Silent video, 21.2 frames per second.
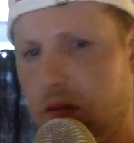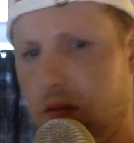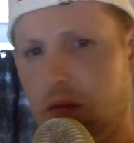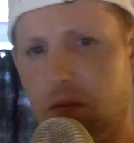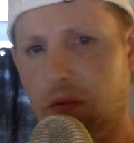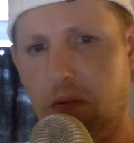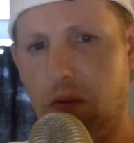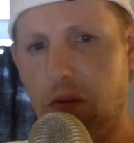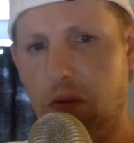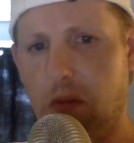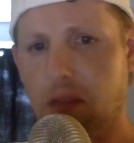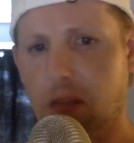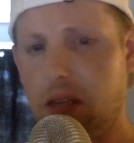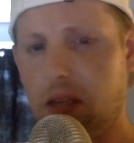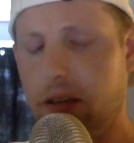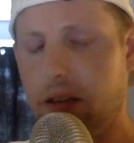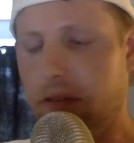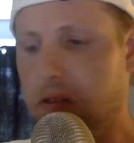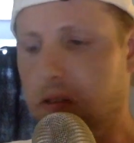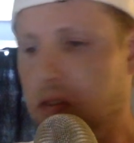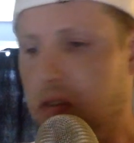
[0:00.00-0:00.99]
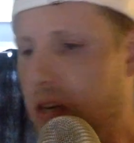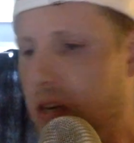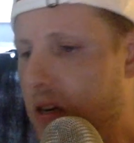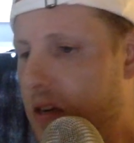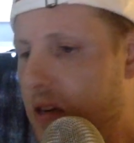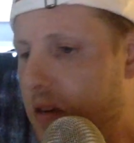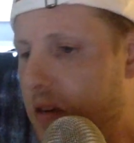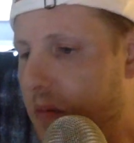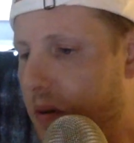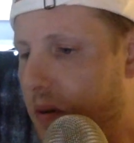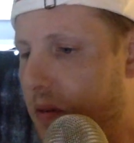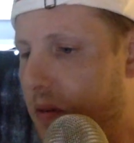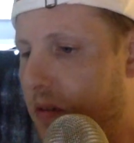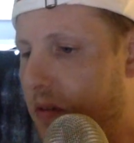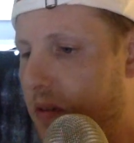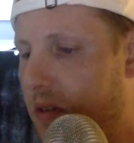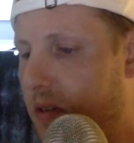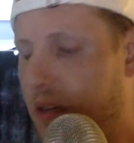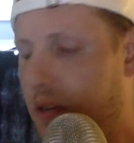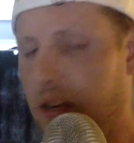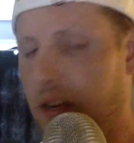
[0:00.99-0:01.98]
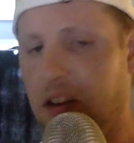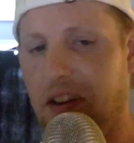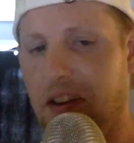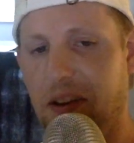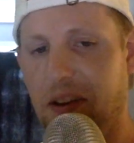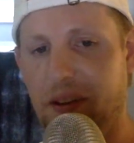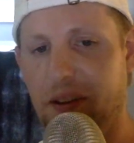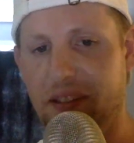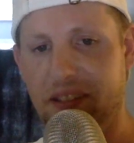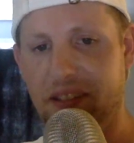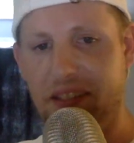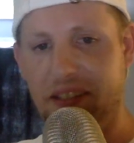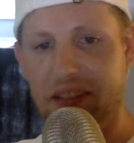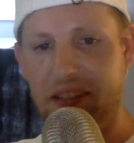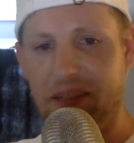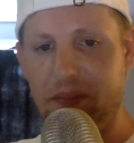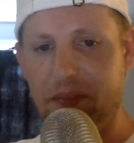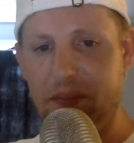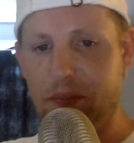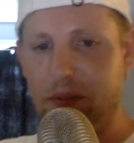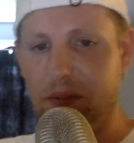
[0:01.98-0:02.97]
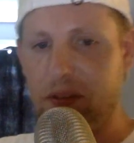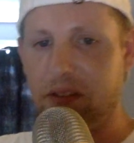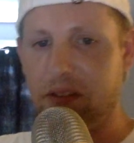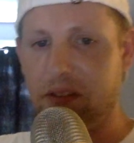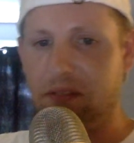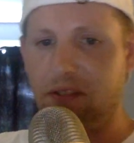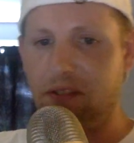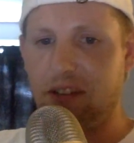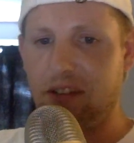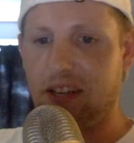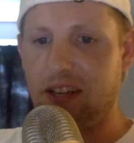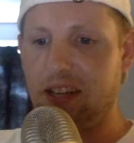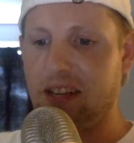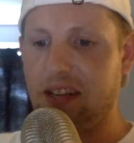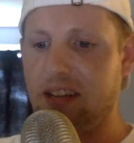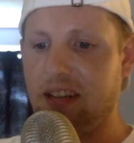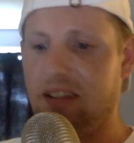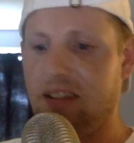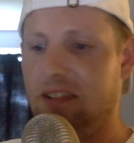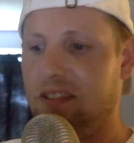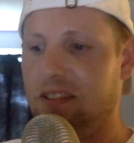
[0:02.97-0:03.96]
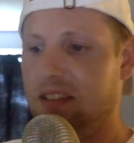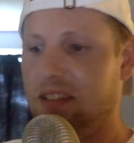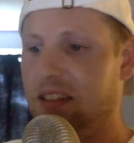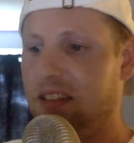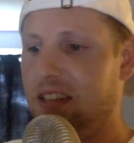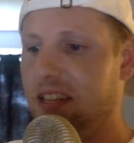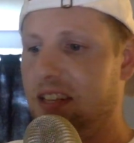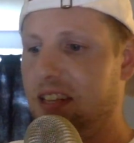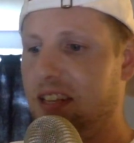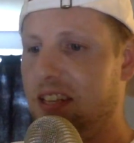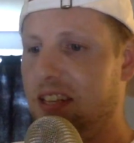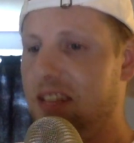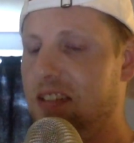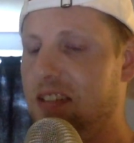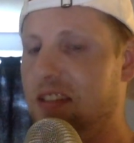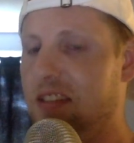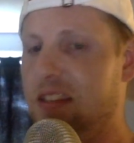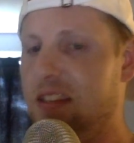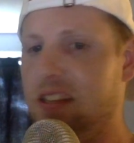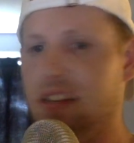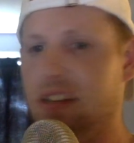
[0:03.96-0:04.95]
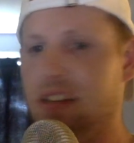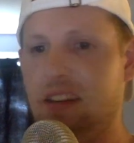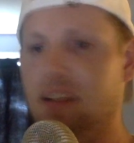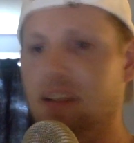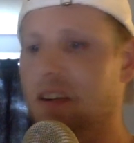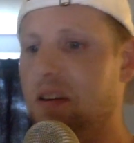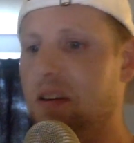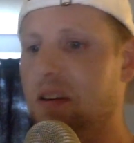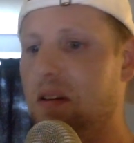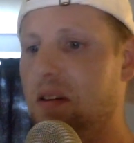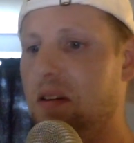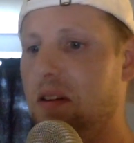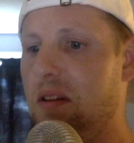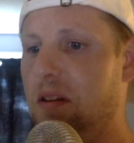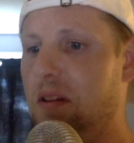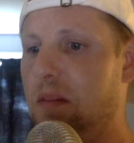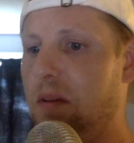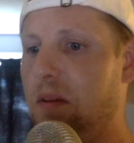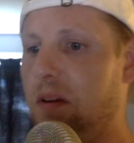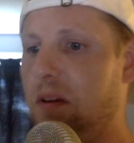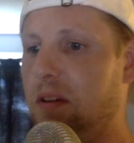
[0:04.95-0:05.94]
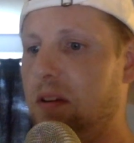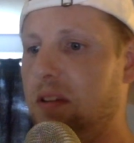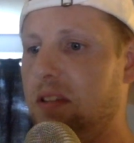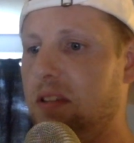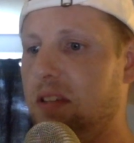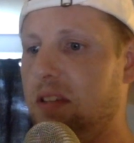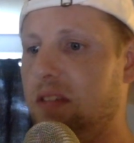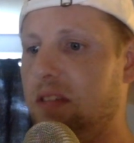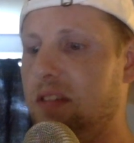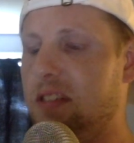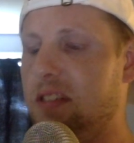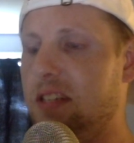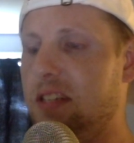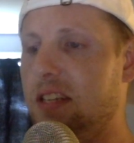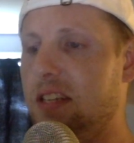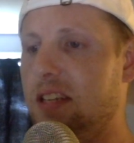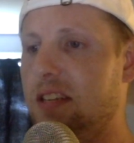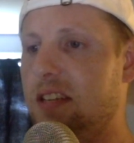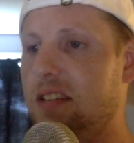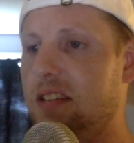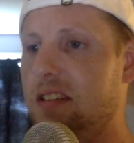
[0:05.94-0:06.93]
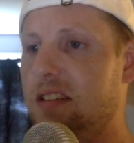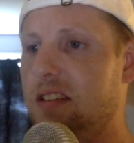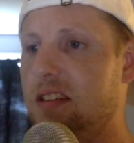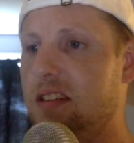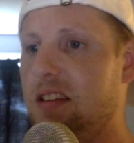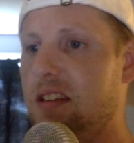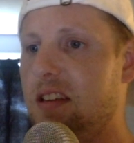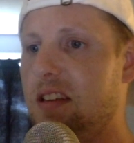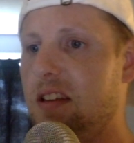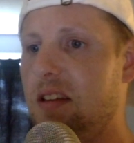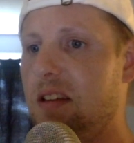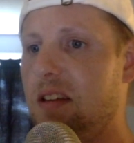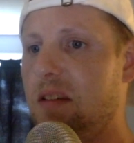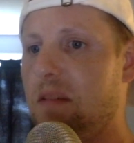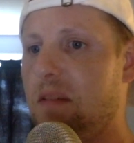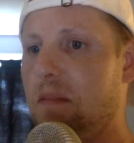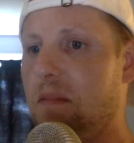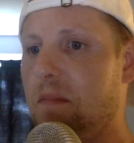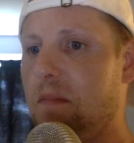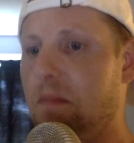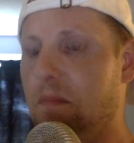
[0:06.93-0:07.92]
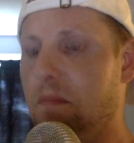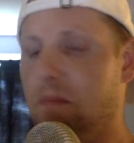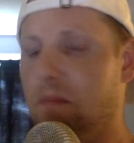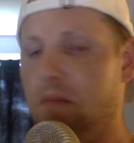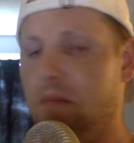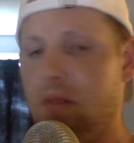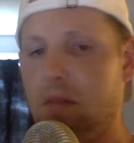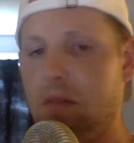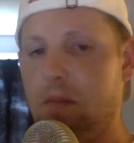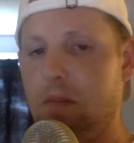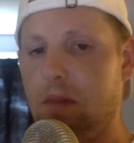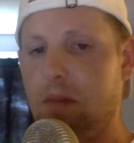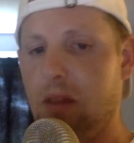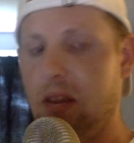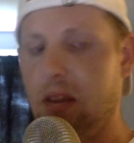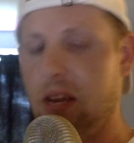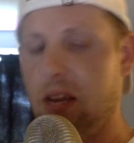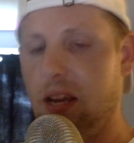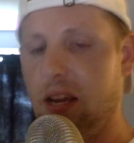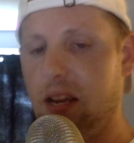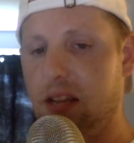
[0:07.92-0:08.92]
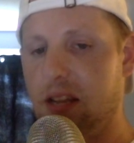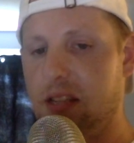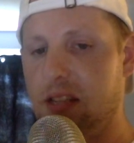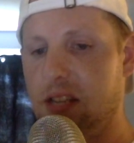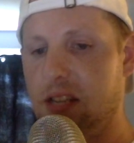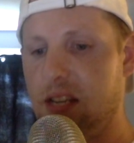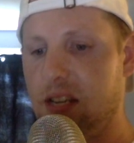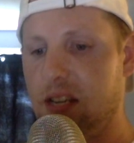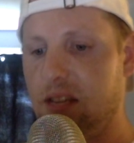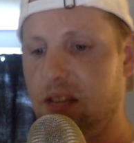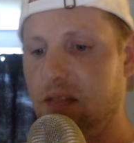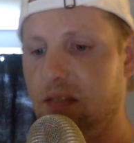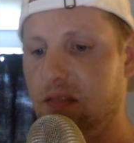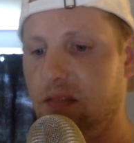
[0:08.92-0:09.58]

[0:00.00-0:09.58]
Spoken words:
what was I even talking about? I completely forget now. The hypocrisy of these idiots. But yeah, it's the